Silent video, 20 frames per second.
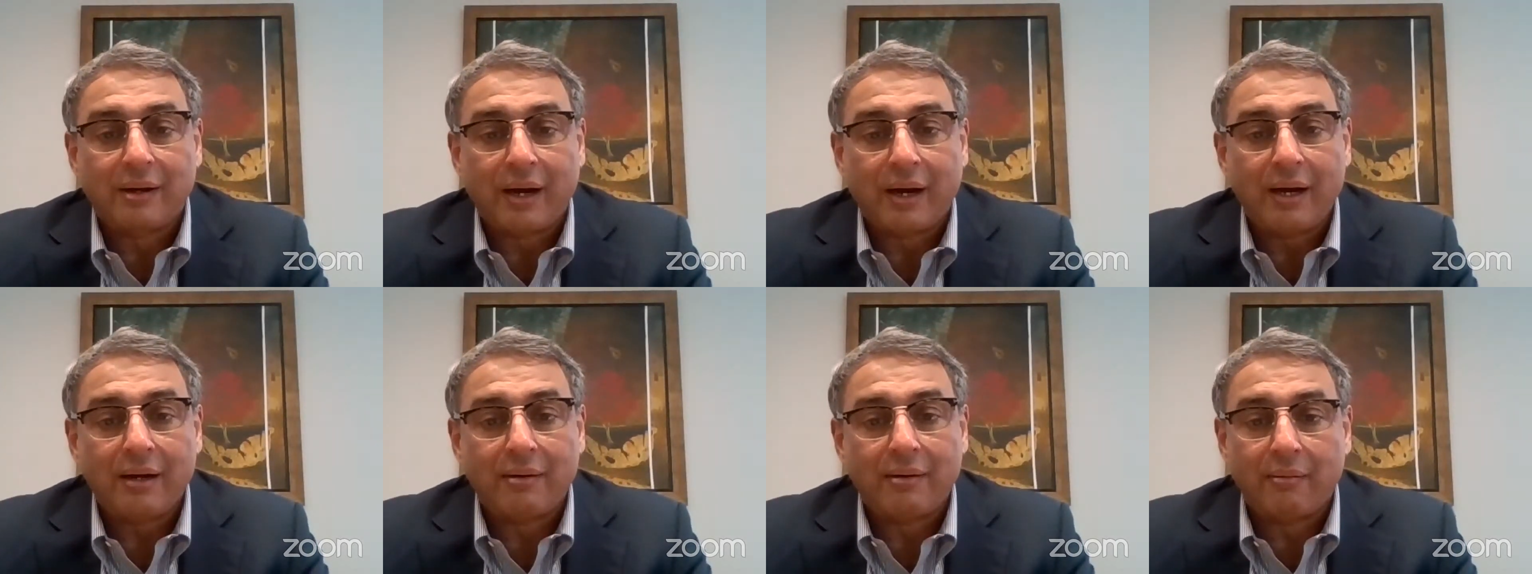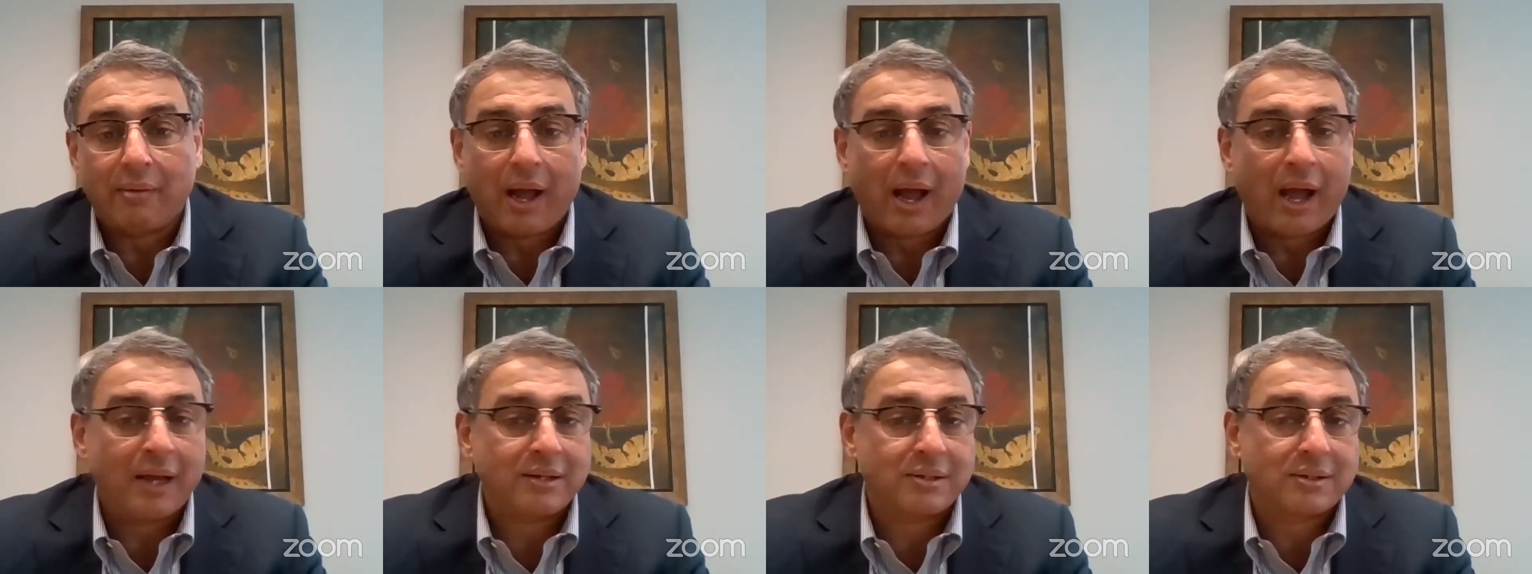Right?
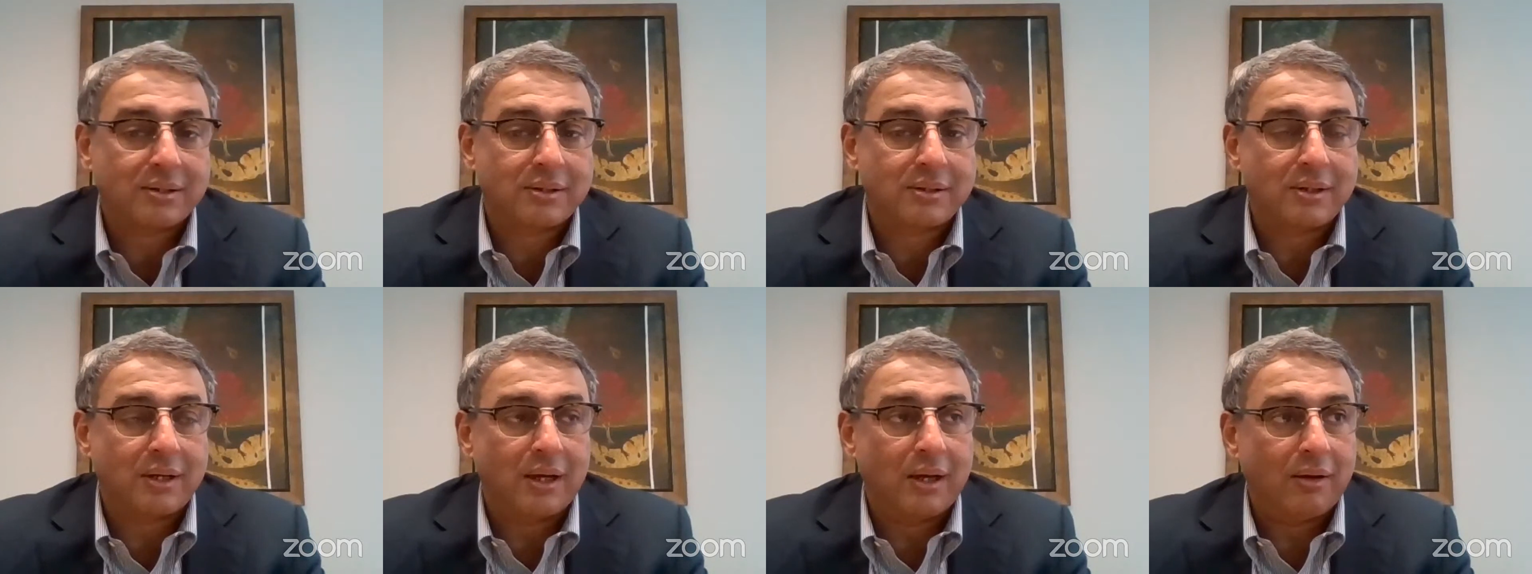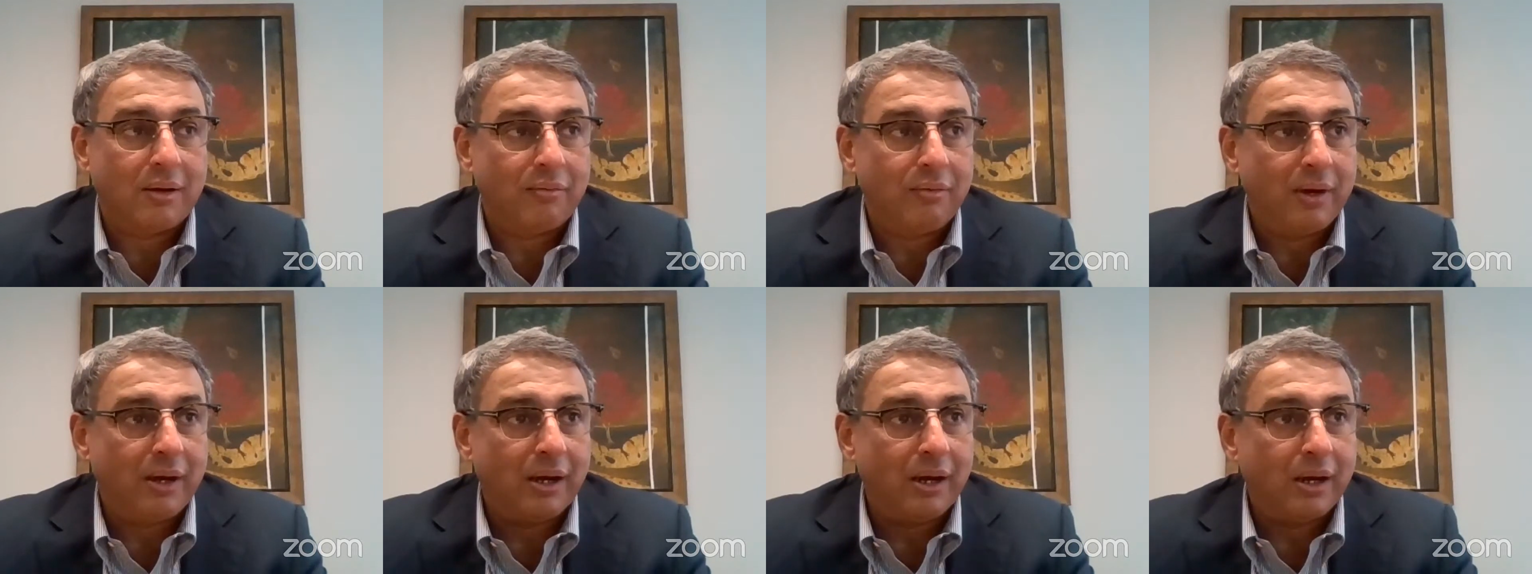As uh,
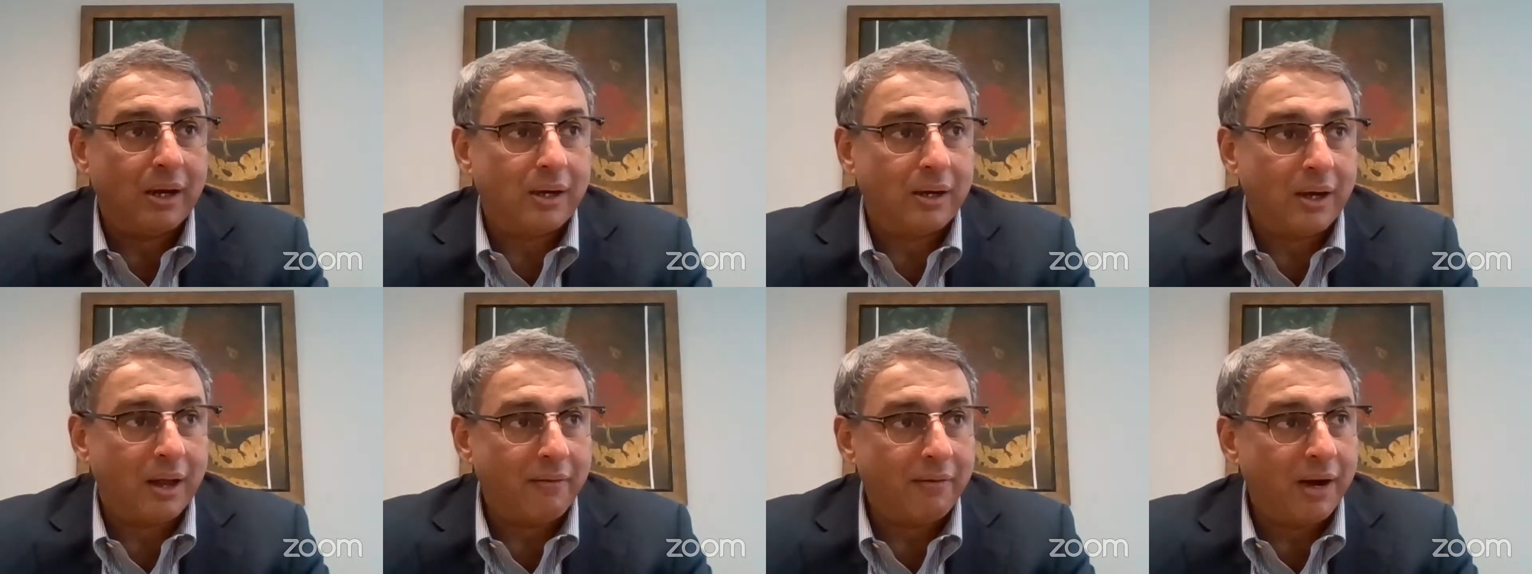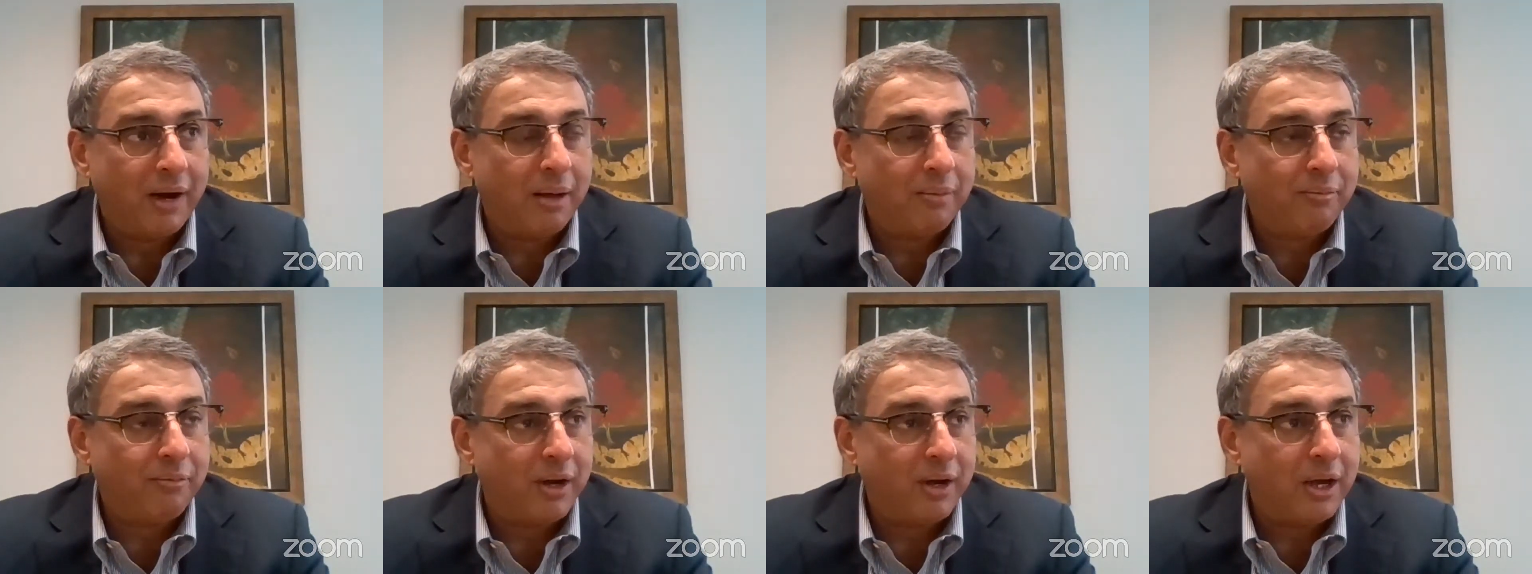we
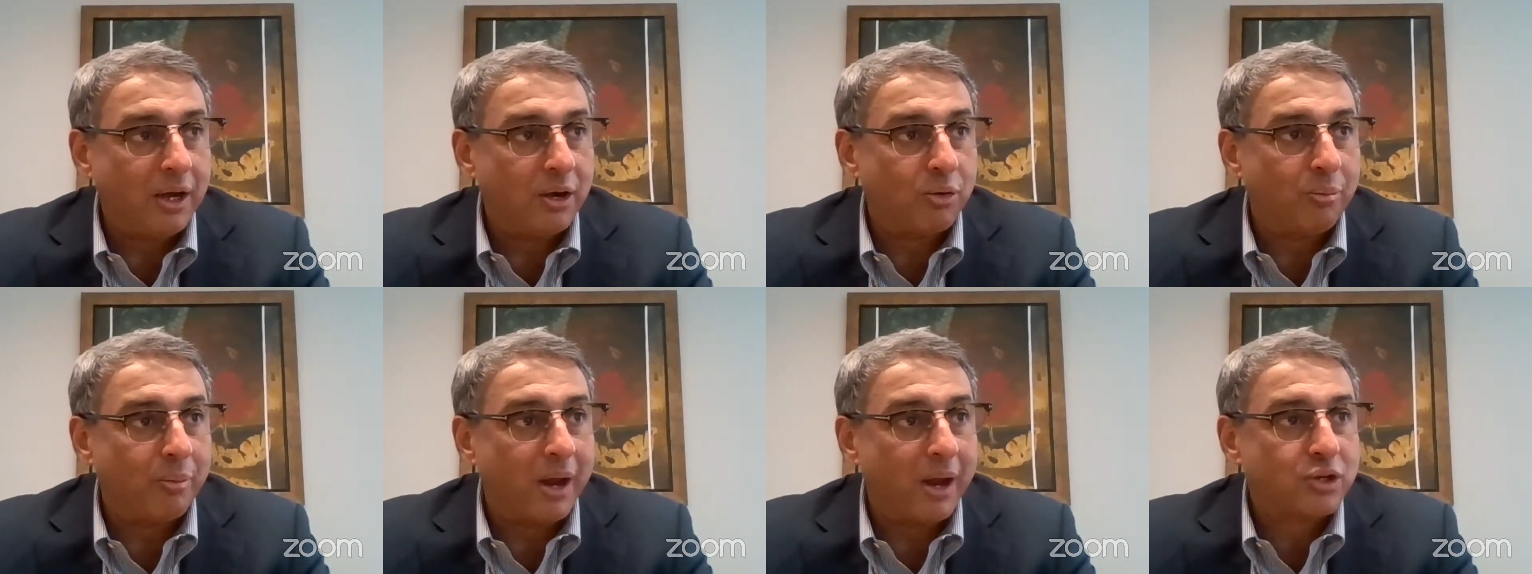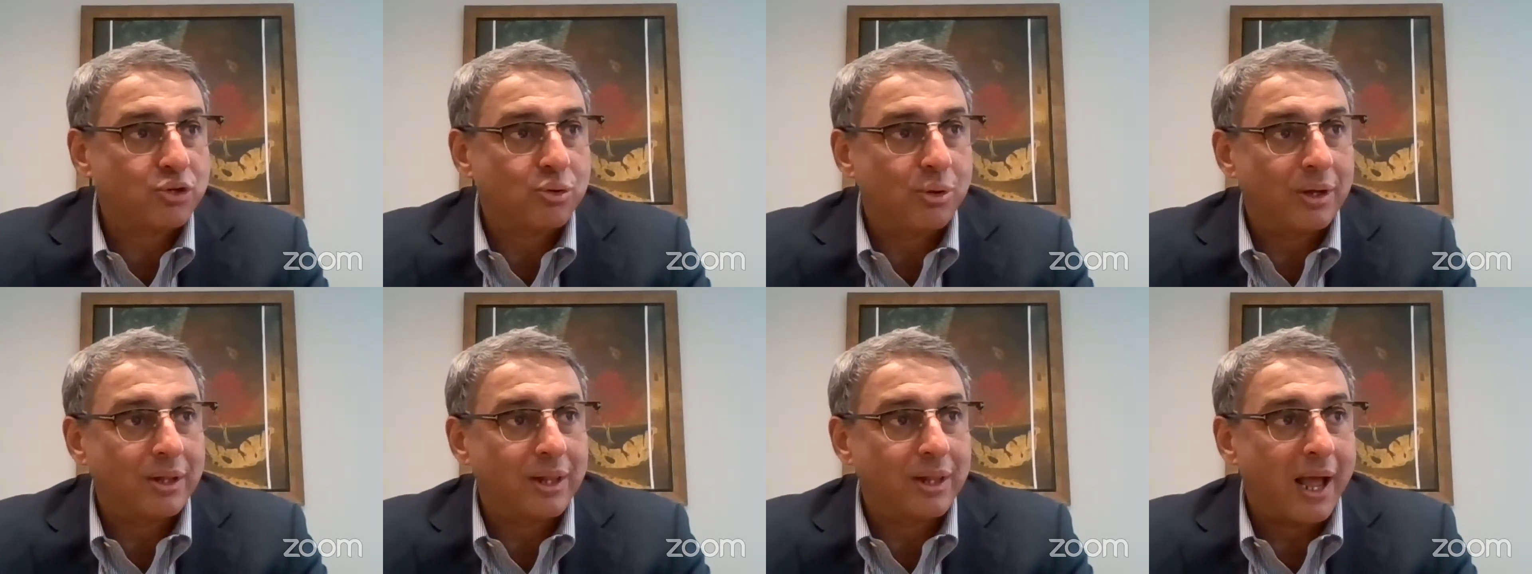develop, we need to make
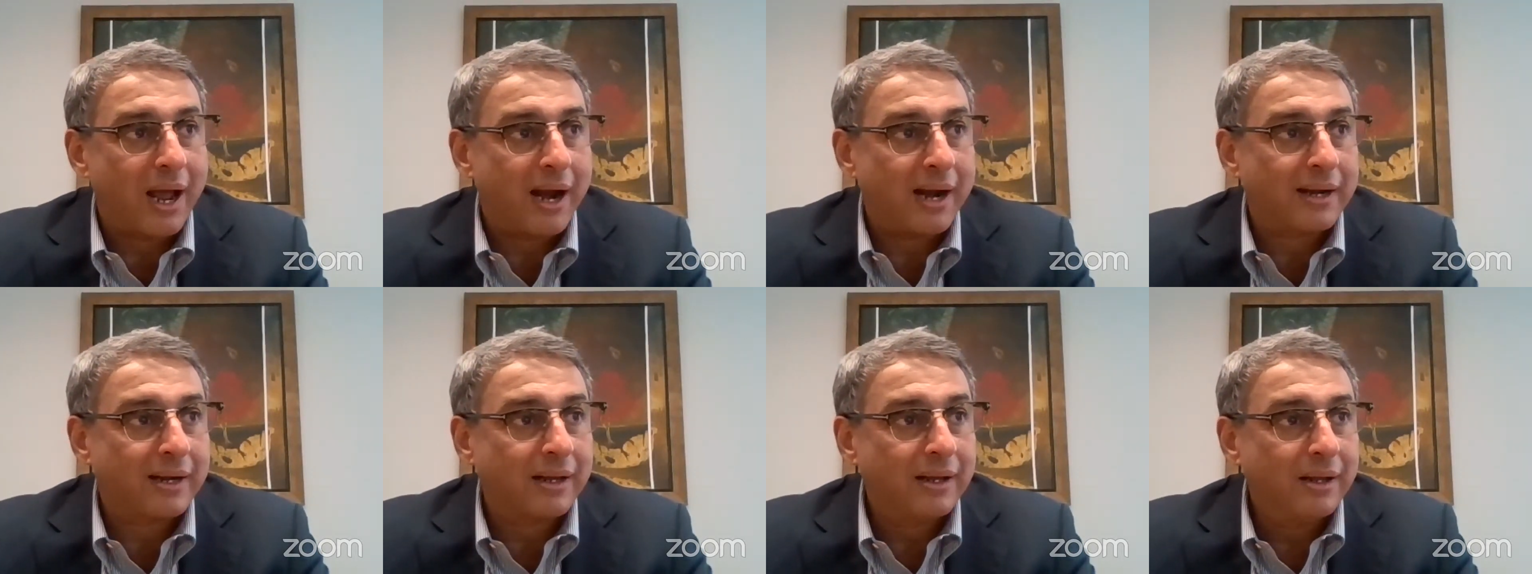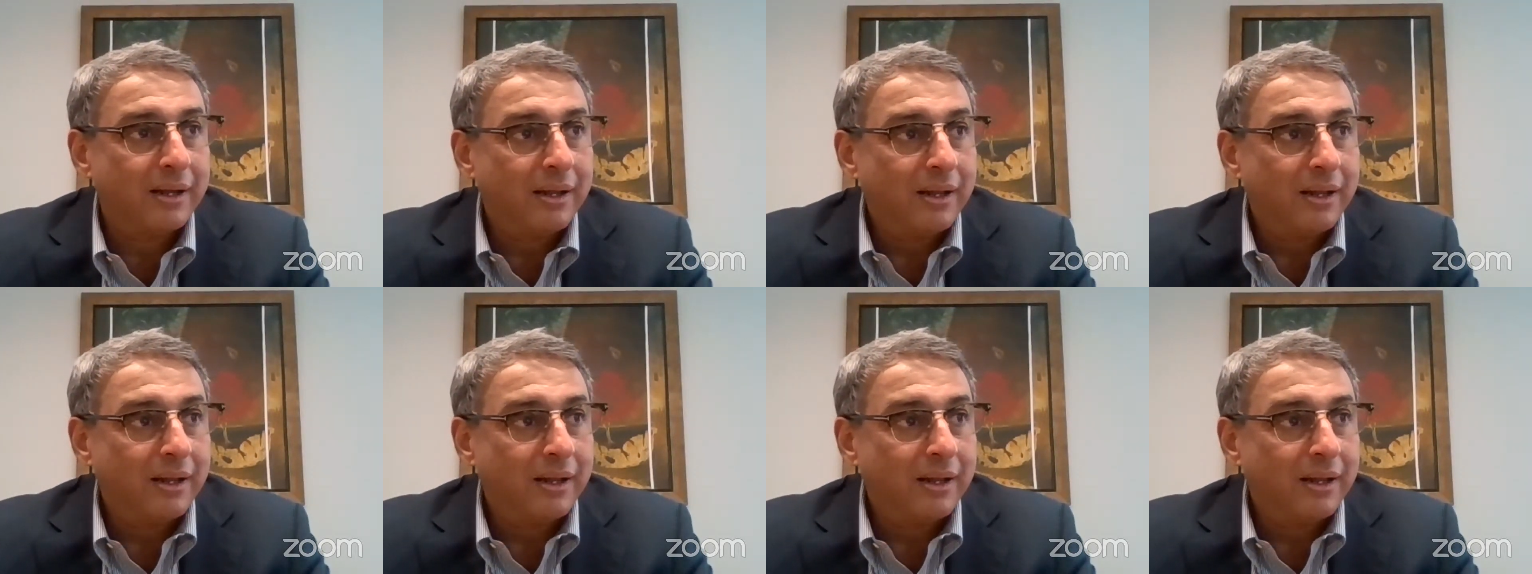sure that